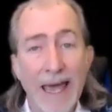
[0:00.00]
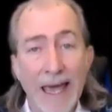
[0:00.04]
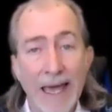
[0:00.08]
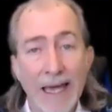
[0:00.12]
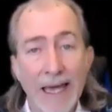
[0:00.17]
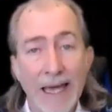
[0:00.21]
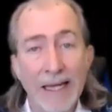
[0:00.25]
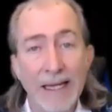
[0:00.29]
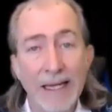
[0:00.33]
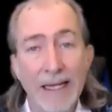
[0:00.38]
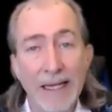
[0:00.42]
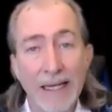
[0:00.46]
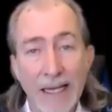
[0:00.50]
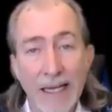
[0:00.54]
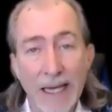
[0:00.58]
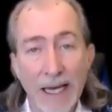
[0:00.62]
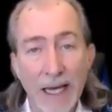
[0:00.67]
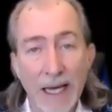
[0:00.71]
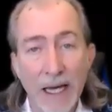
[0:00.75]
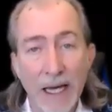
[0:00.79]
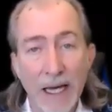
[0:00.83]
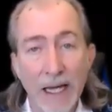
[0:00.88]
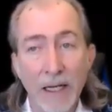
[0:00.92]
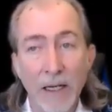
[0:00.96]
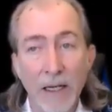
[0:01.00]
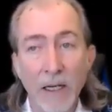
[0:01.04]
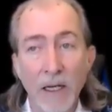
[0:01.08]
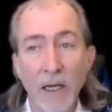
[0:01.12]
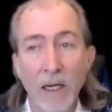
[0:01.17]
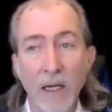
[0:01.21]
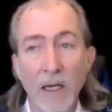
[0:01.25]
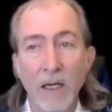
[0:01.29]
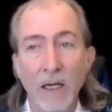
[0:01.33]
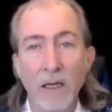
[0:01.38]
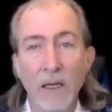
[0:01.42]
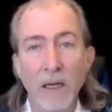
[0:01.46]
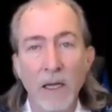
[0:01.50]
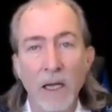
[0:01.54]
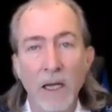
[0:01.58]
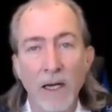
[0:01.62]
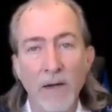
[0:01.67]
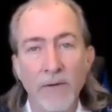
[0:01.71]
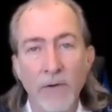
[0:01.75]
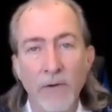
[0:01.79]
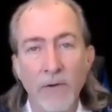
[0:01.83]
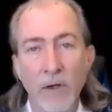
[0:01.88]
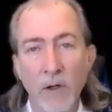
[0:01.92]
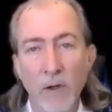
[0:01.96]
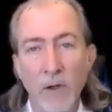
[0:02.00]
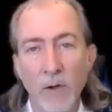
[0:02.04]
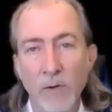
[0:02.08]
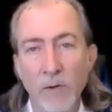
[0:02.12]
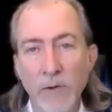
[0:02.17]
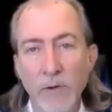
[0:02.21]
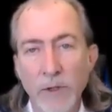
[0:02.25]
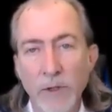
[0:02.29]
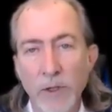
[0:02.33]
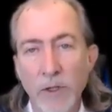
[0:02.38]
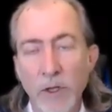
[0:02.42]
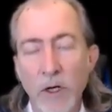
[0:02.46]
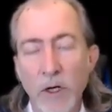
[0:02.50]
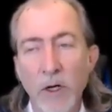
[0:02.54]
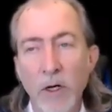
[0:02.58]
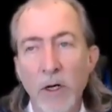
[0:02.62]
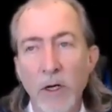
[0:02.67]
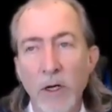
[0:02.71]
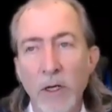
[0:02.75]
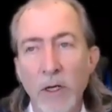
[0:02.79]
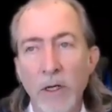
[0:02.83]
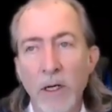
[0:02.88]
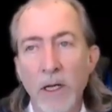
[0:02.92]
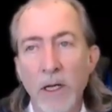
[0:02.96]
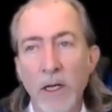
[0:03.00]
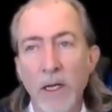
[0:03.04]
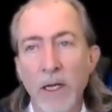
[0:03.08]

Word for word: And yet life goes on,